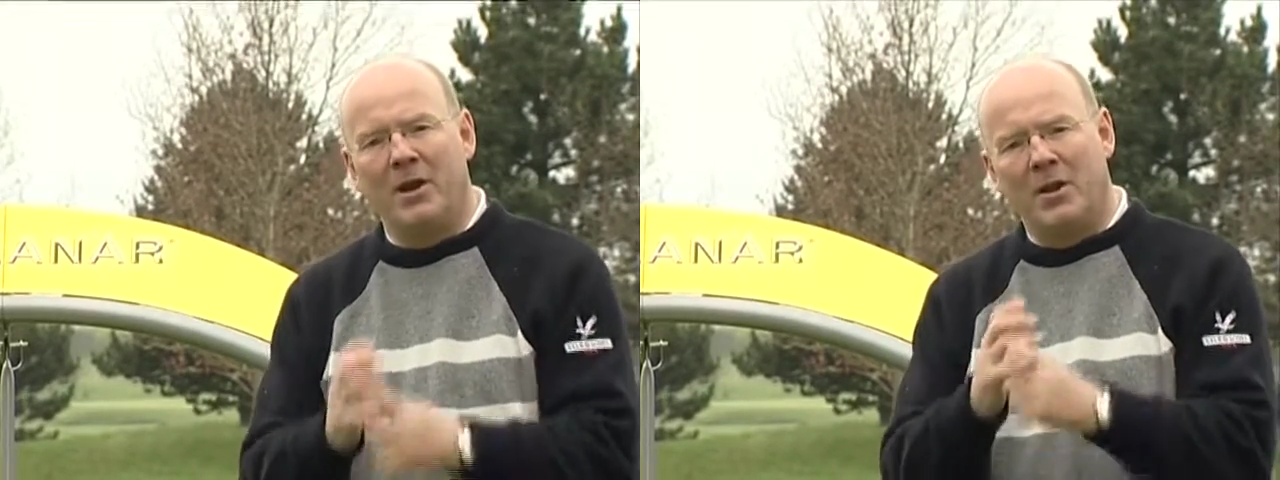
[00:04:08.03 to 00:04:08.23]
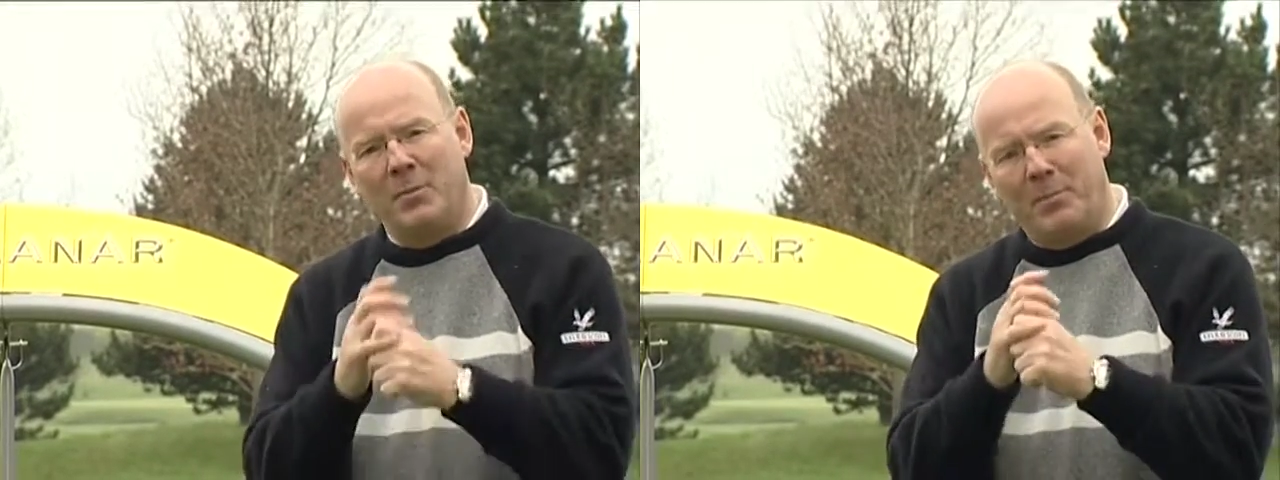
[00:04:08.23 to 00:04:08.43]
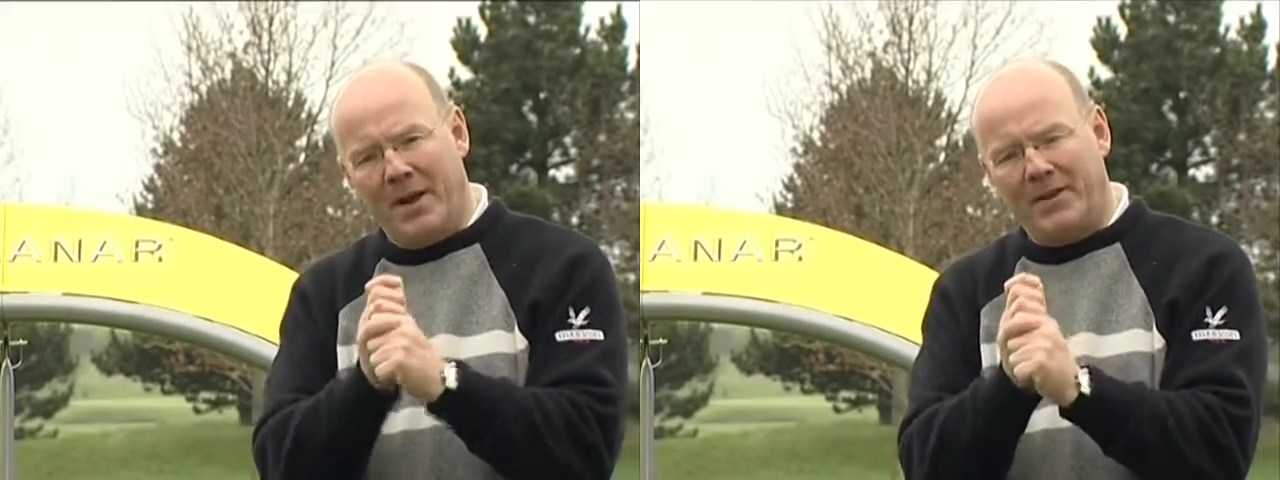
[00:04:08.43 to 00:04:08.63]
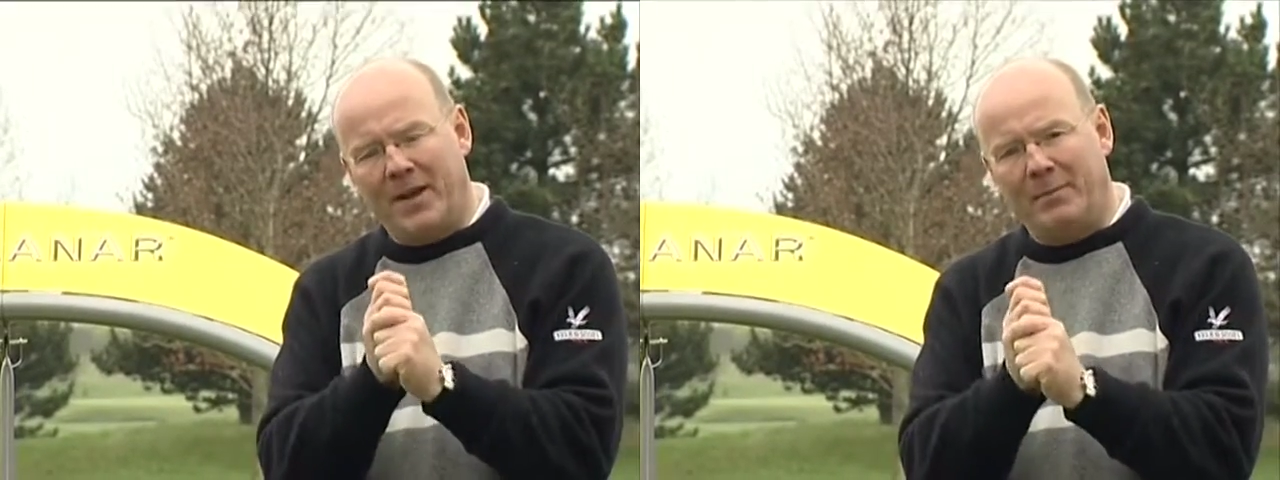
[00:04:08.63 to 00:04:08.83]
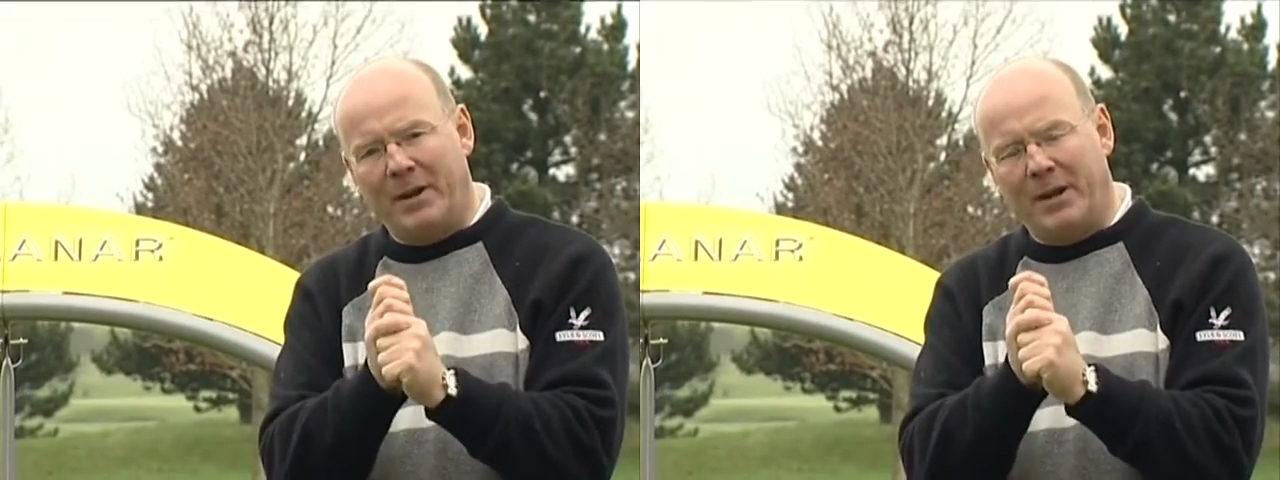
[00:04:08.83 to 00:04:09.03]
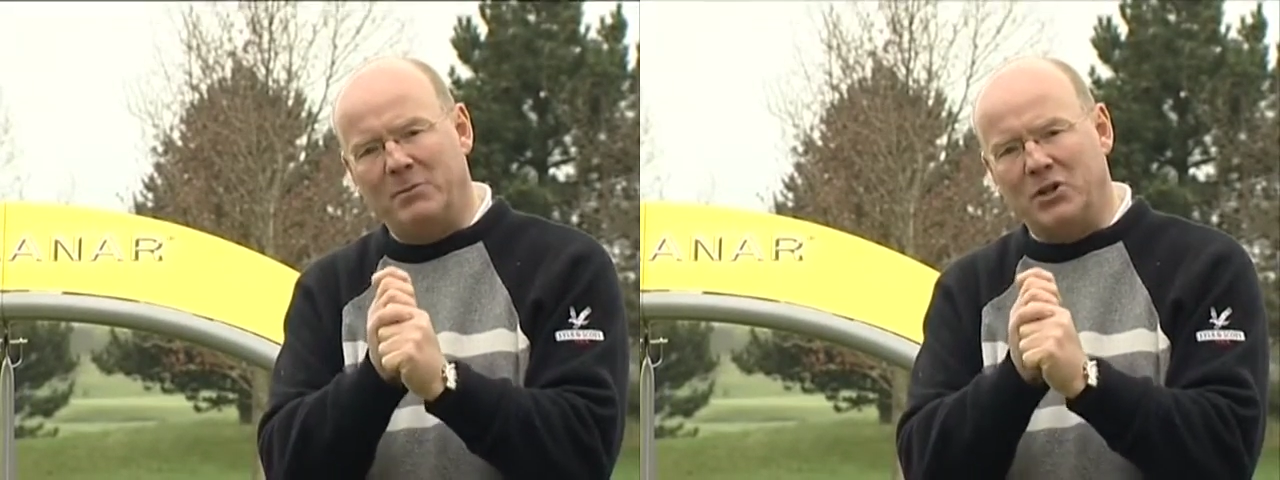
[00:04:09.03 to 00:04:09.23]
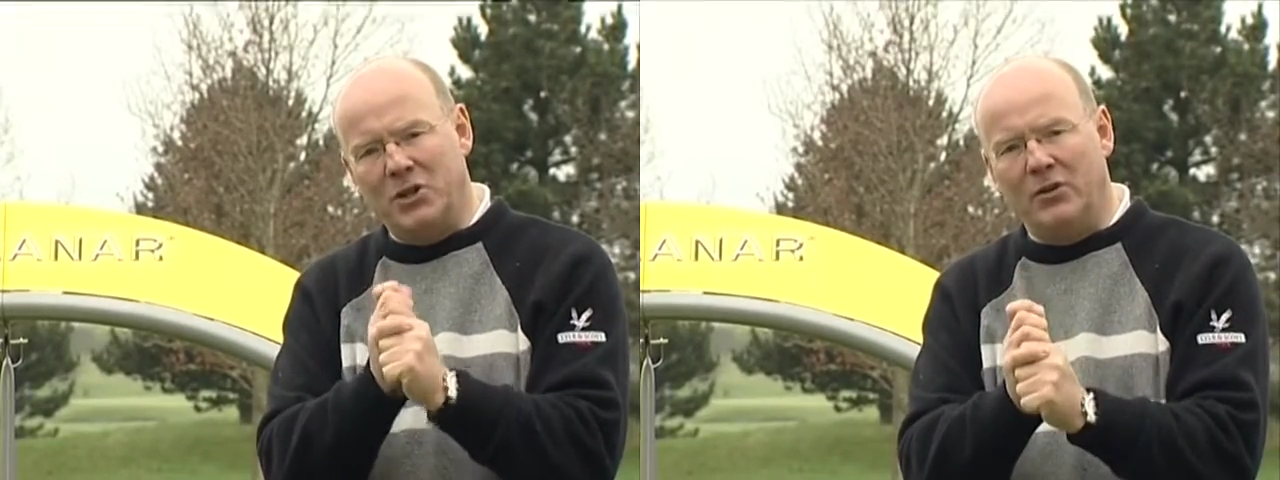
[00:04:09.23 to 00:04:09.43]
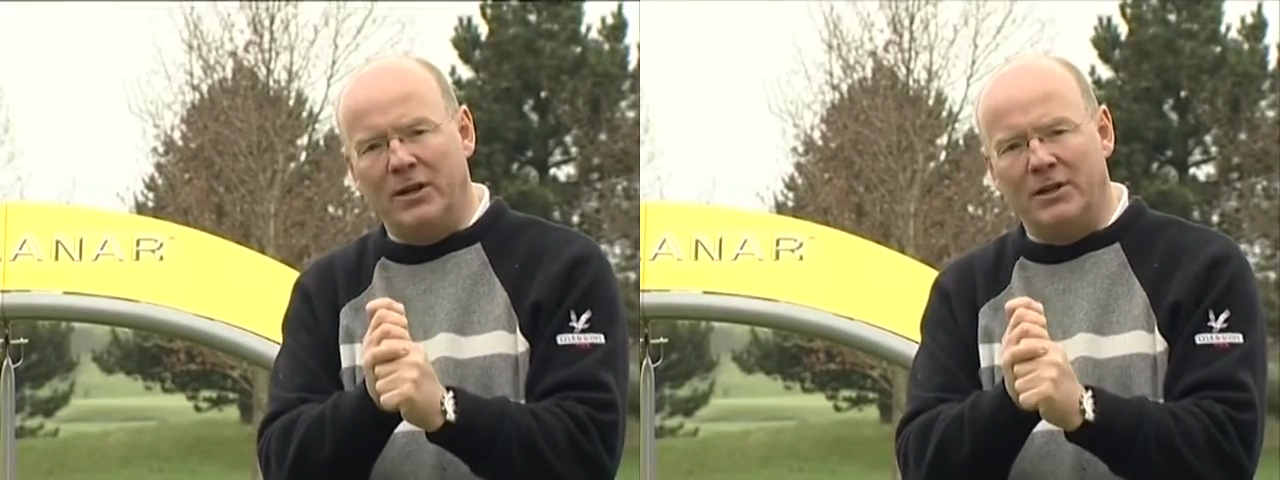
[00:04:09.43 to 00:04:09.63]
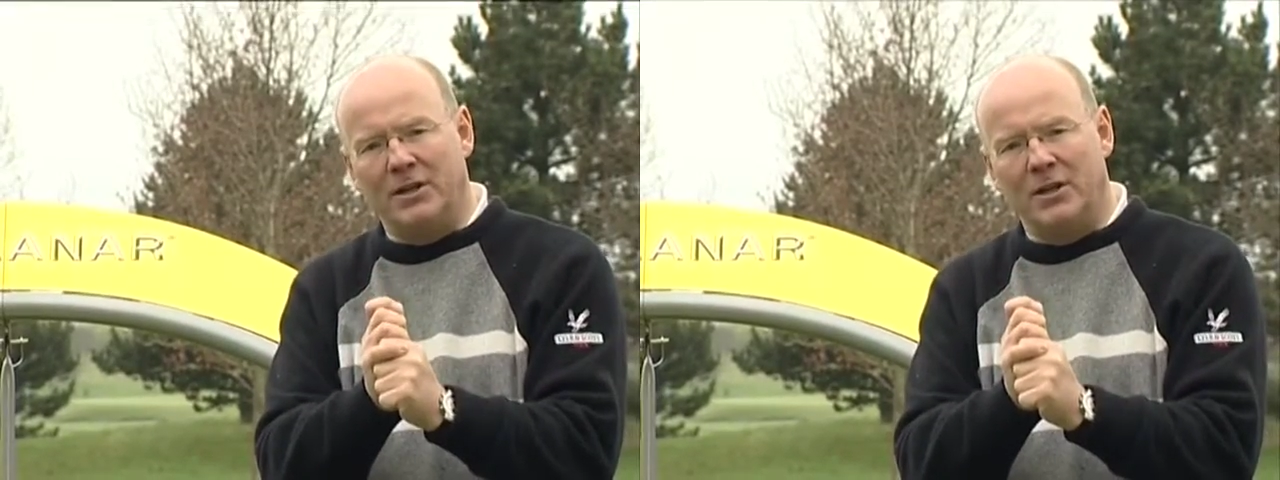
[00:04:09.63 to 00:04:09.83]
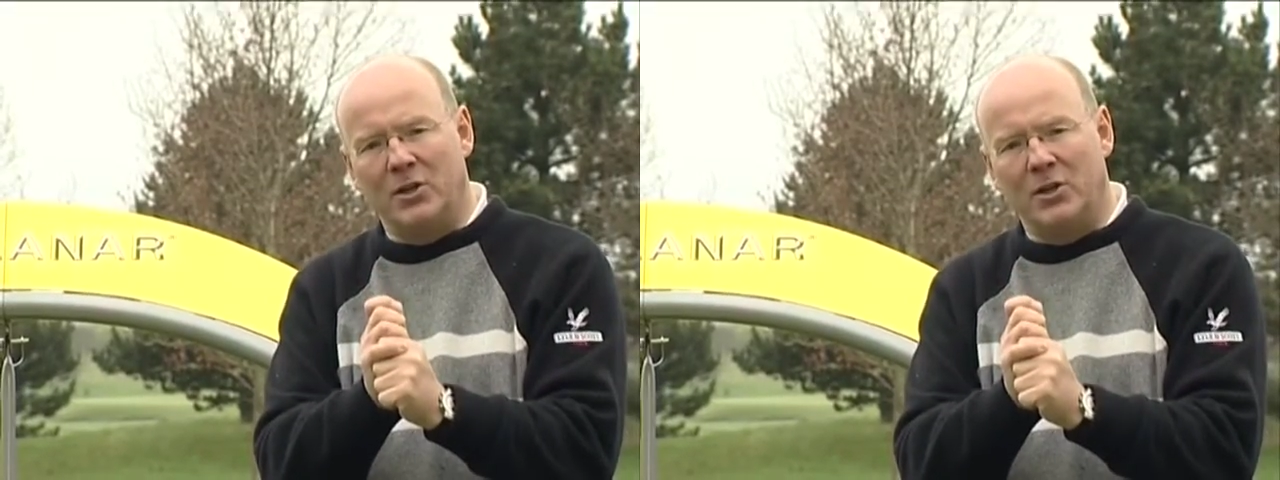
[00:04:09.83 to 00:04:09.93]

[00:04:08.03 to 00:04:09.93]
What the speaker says: The better that becomes a unit,